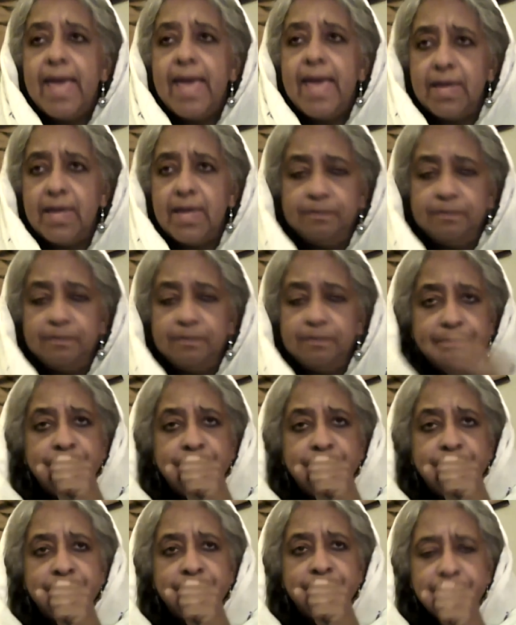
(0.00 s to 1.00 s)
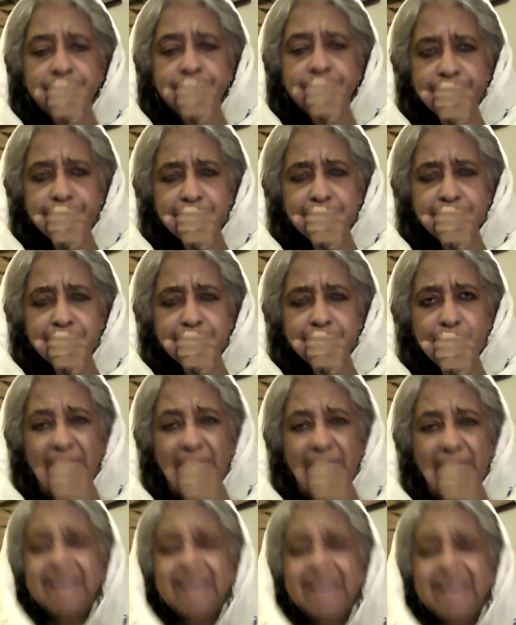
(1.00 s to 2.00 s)
And
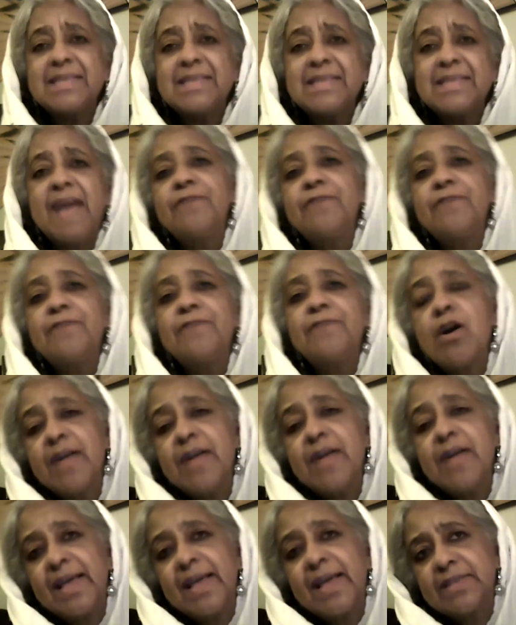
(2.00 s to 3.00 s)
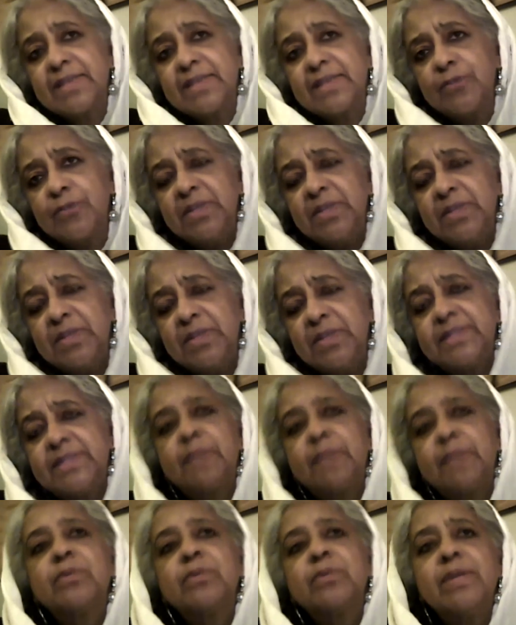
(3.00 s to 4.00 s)
it's kind of hard, I guess, for me to
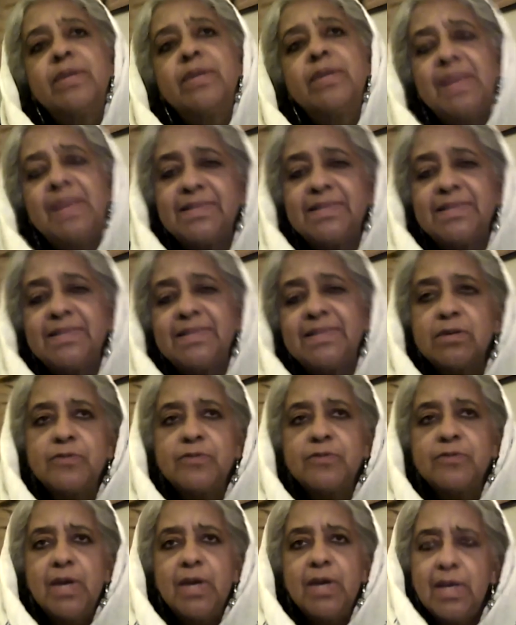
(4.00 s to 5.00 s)
separate myself